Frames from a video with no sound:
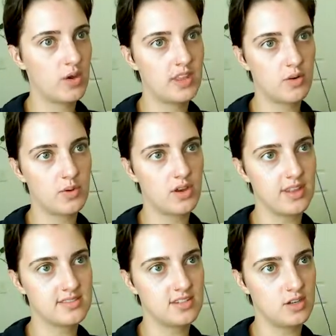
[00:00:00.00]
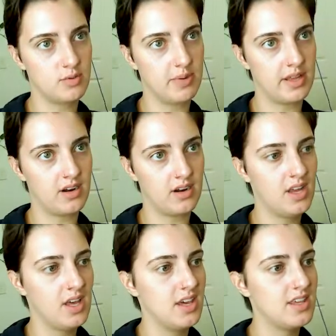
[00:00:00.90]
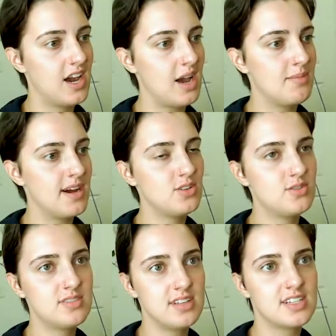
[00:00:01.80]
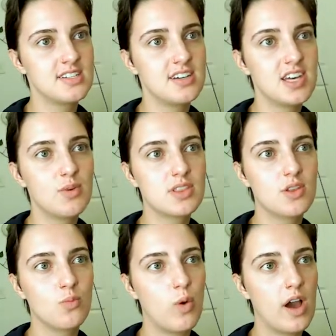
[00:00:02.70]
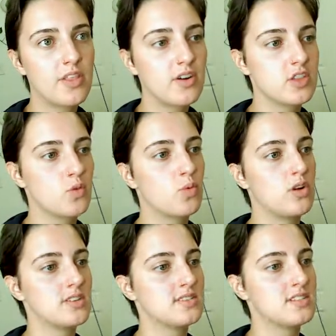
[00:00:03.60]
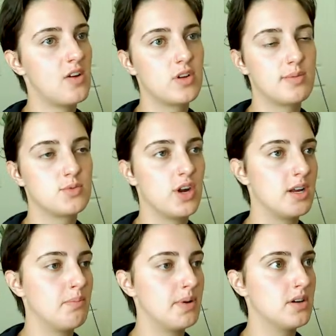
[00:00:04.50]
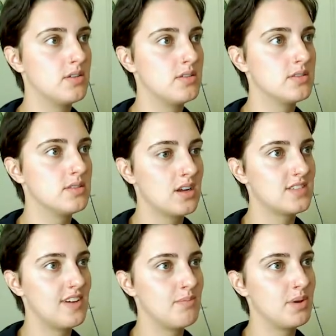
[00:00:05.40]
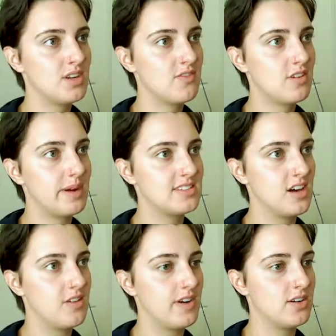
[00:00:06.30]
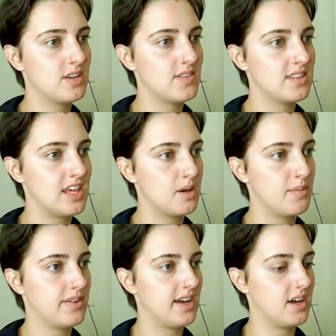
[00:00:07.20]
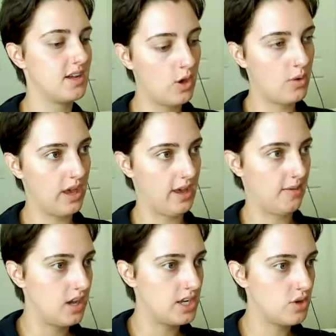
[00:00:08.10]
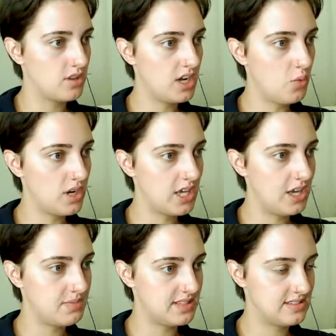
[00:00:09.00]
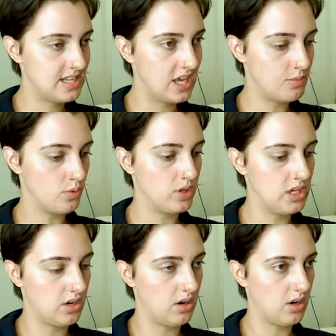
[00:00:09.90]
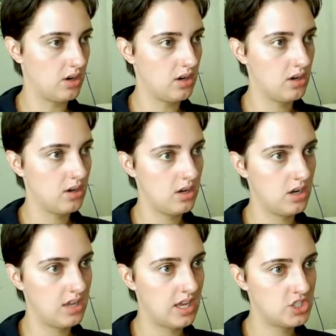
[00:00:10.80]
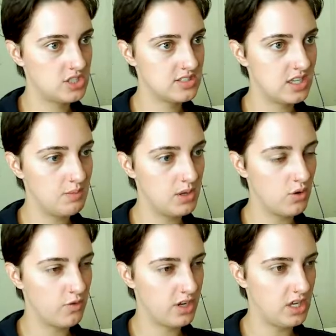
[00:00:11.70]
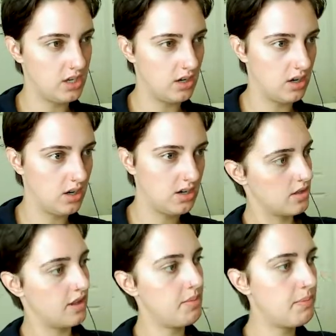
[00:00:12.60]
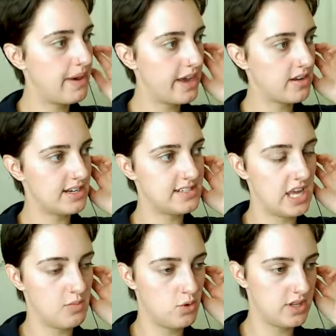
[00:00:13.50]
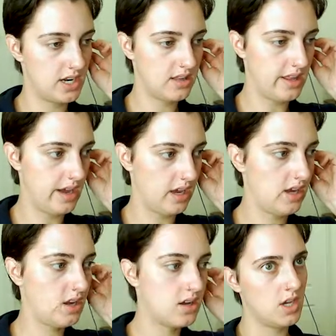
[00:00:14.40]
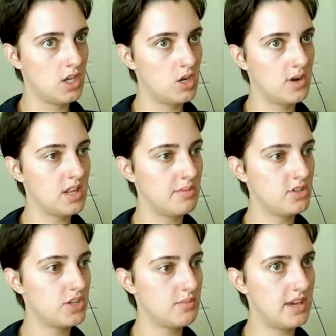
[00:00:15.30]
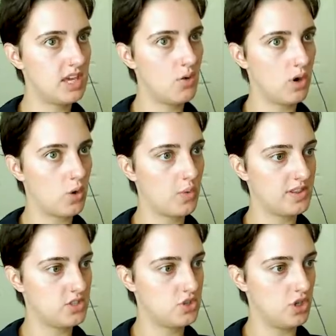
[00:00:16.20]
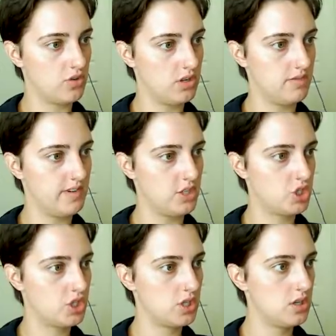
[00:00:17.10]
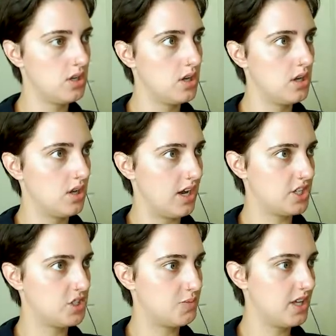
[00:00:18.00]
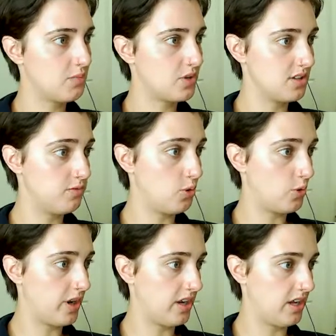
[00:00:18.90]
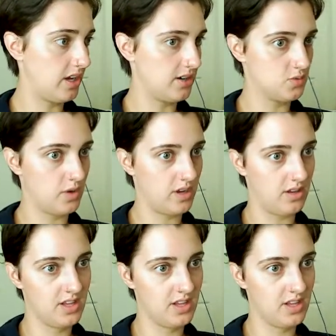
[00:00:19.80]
there we go. That's a little bit better. Yeah, I'm not used to like dealing with the weather and the world and stuff when I'm trying to build, because if I'm building for myself, I don't even think about that. Okay, I know that I want to keep this table here. Kitchen's gonna be over here. me pick out a table that I like. You know what? Let me try to make it work with this jungle adventure. I should probably bring the flooring in here as well.